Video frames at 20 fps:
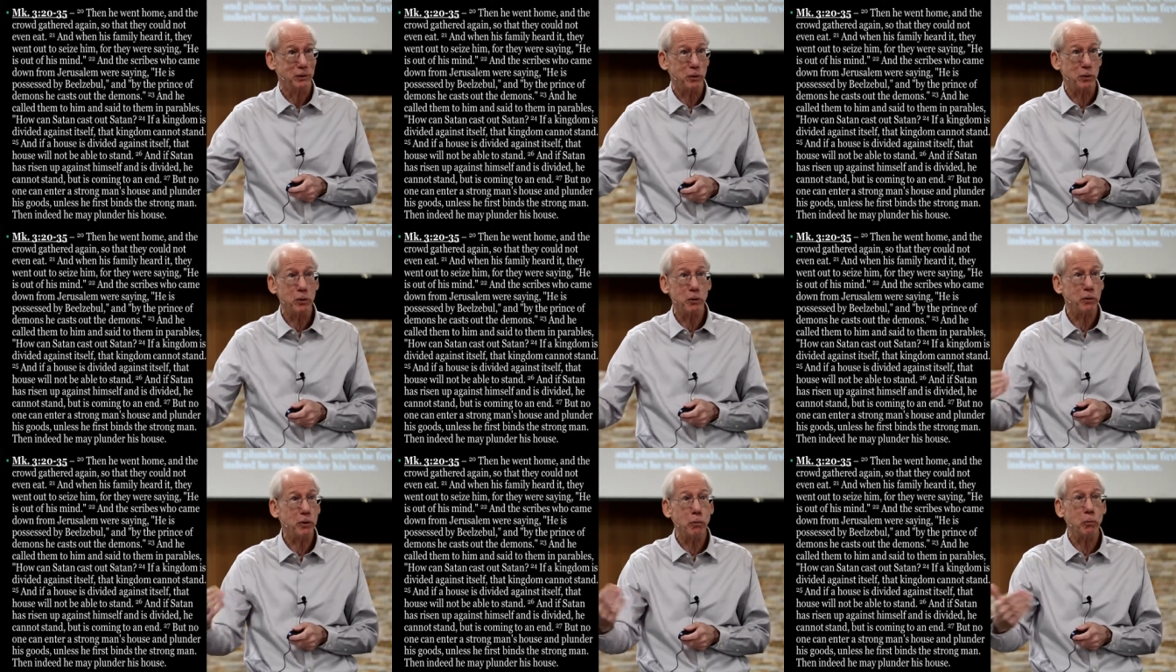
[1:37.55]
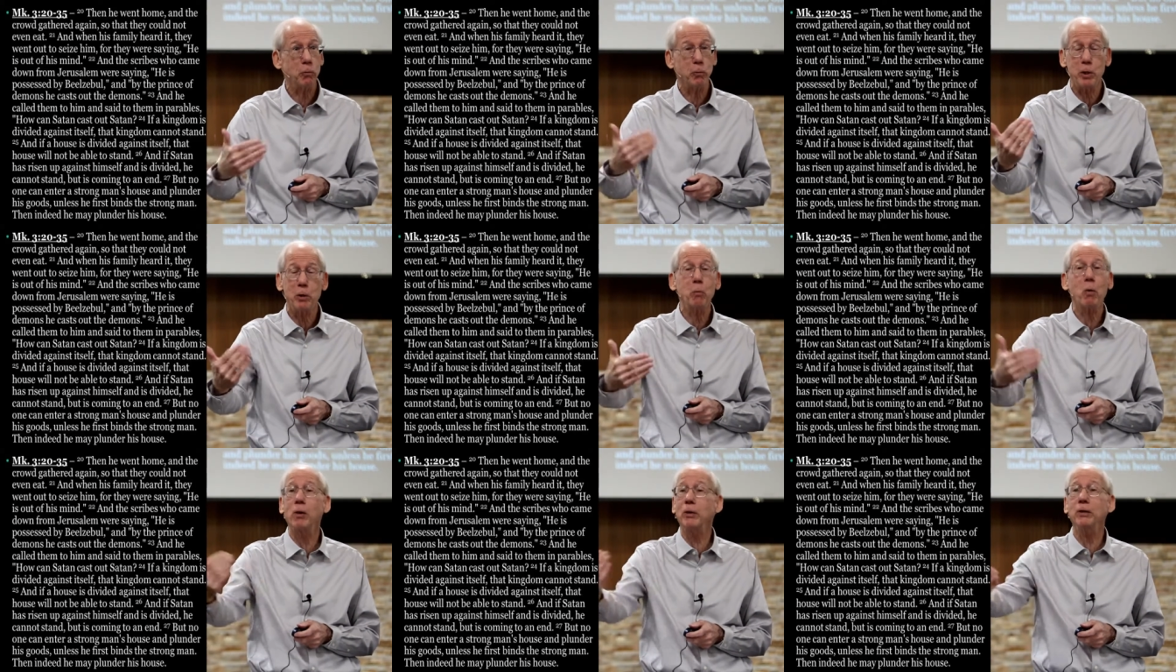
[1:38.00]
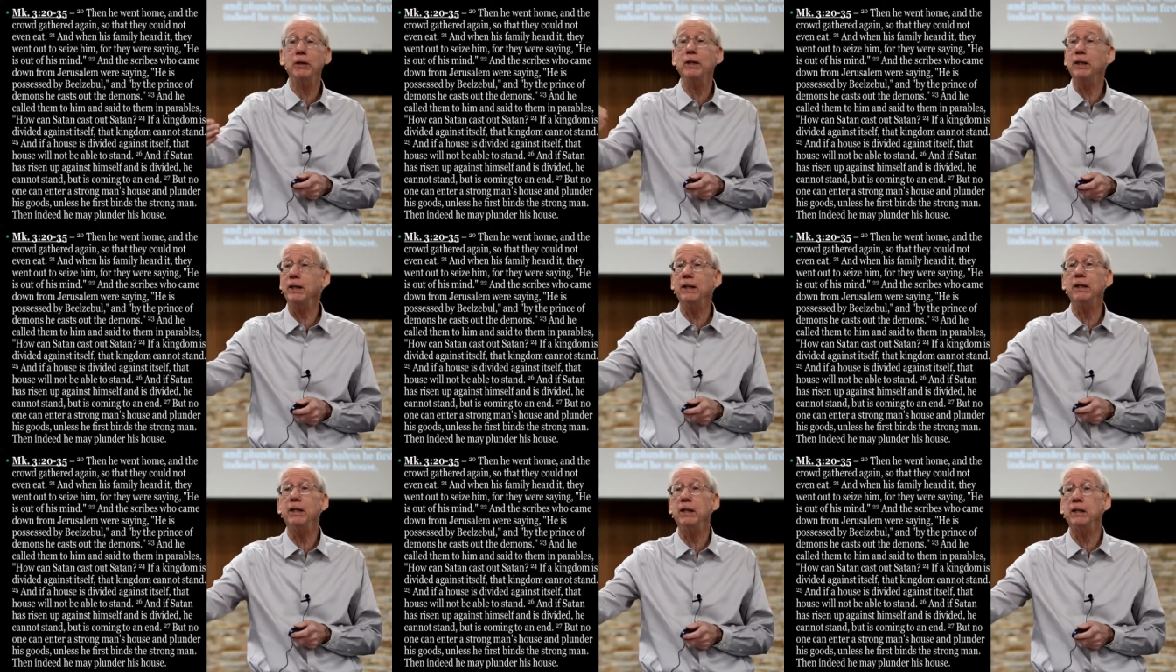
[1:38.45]
So you, you, you weren't
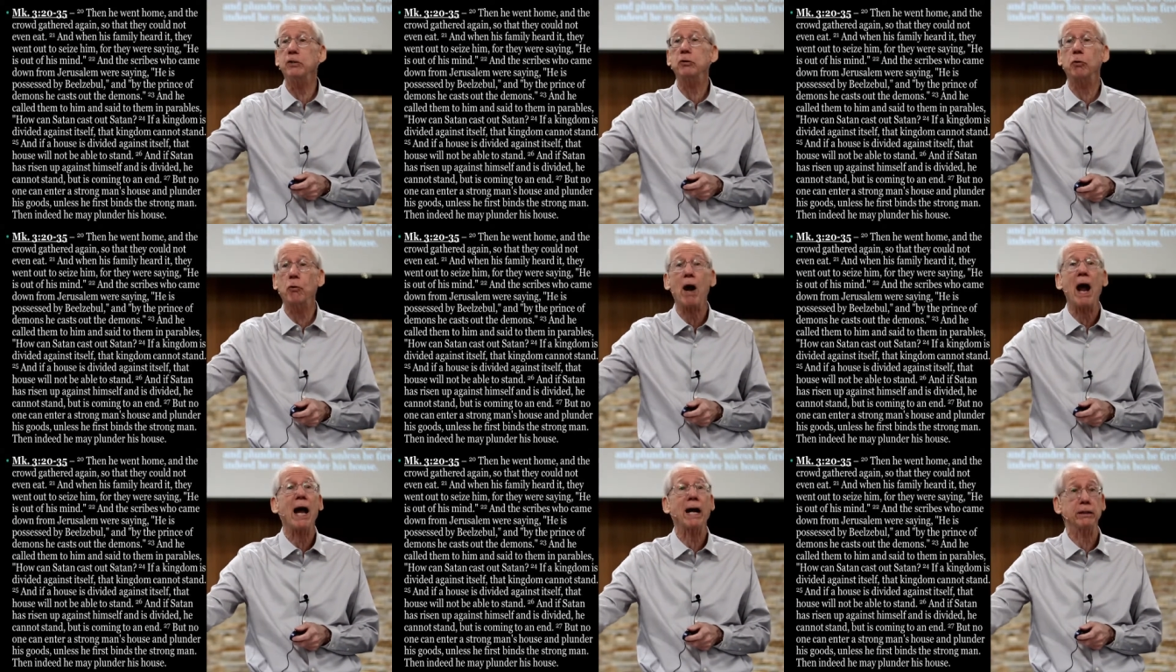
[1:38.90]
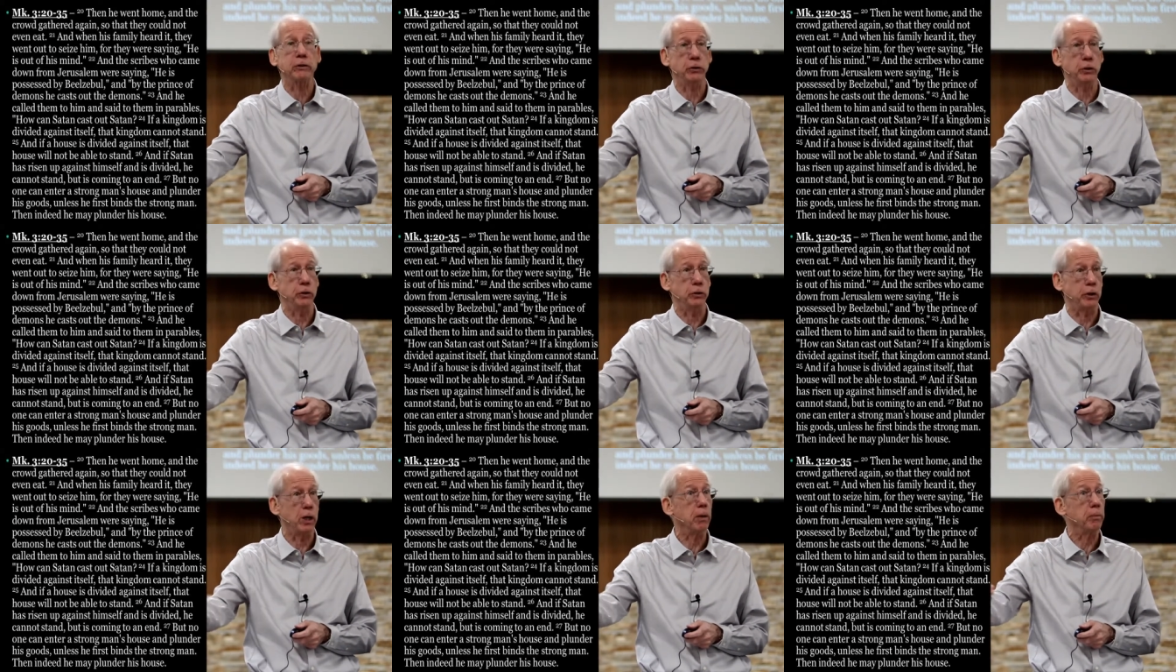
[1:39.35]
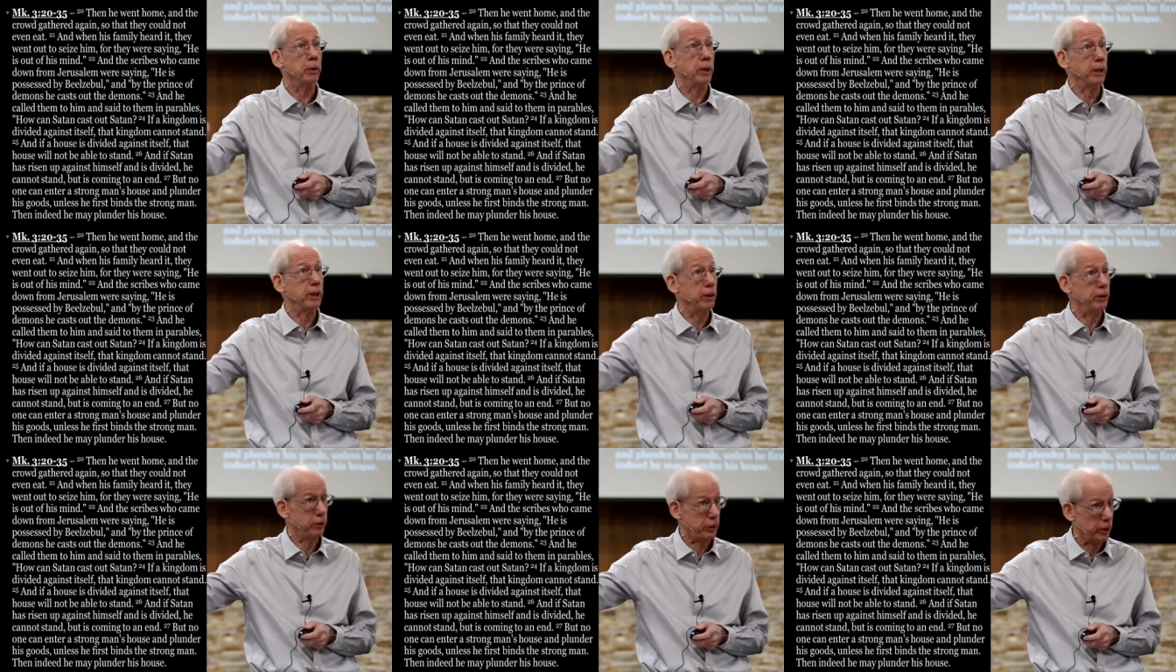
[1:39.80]
going to get any traction
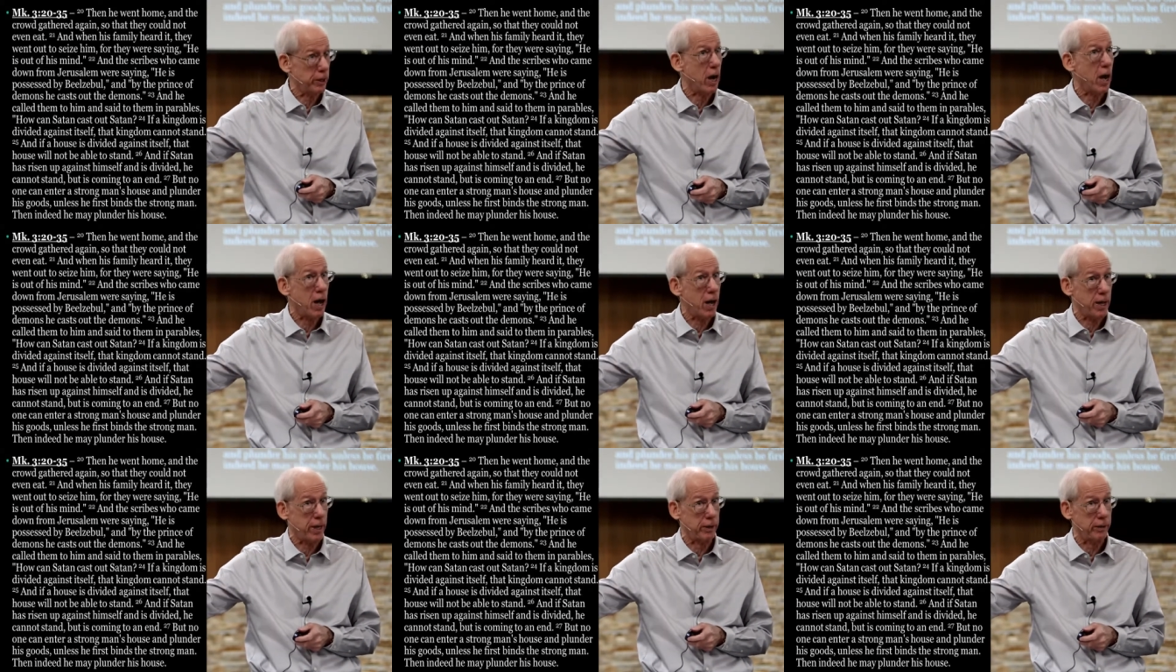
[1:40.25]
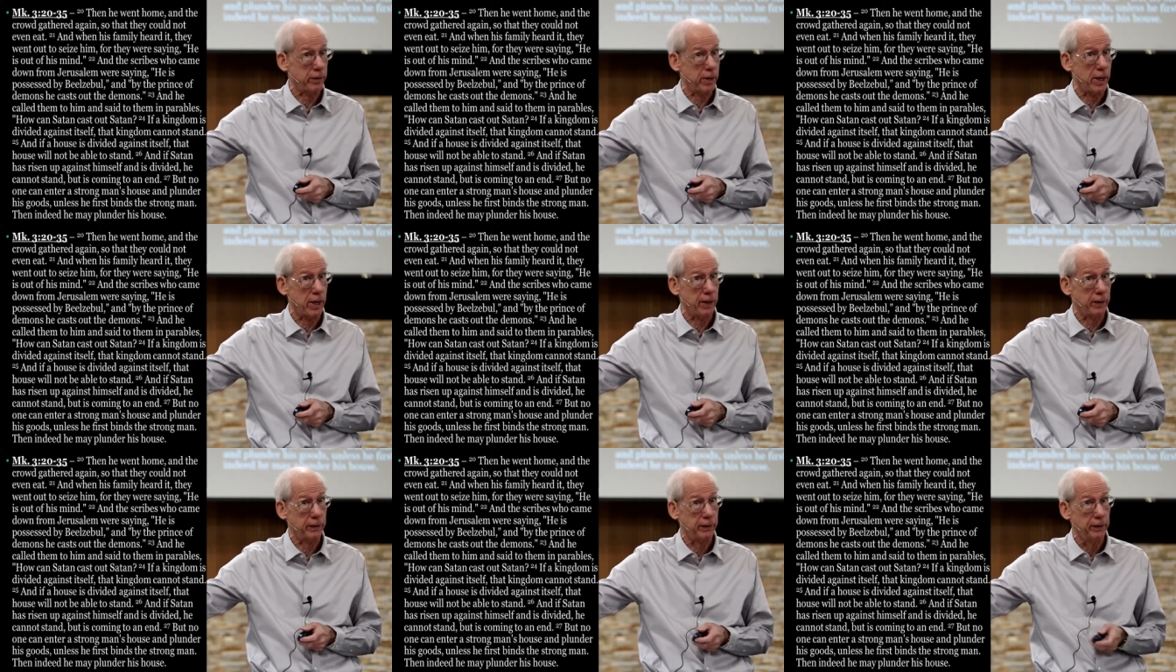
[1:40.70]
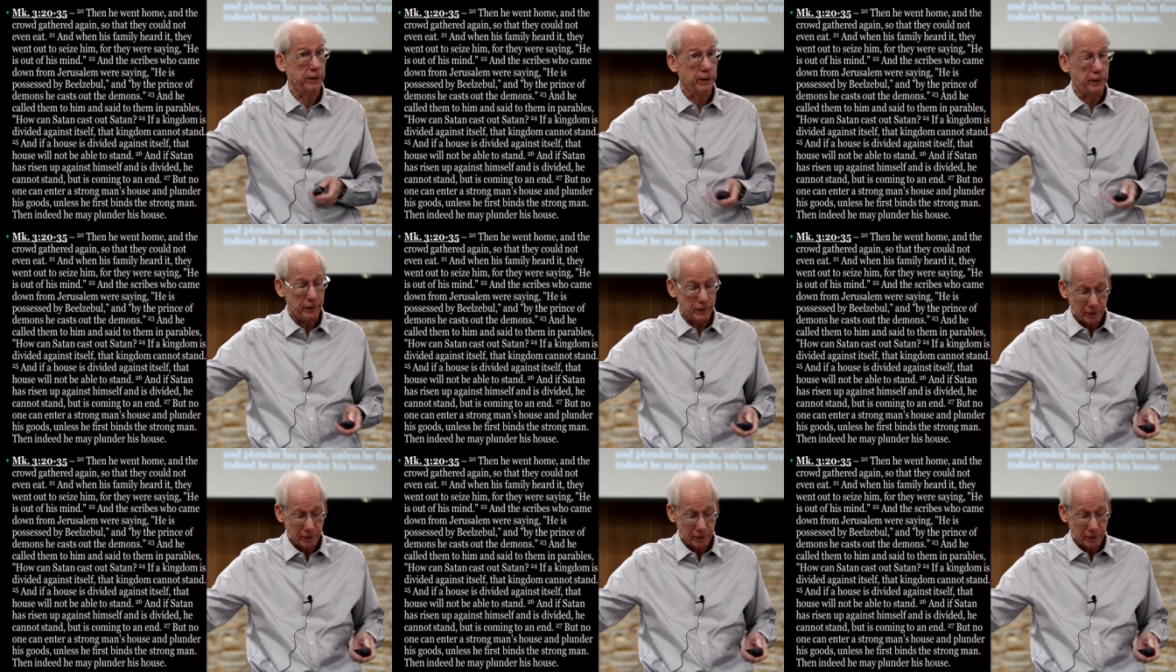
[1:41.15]
coming in denying that.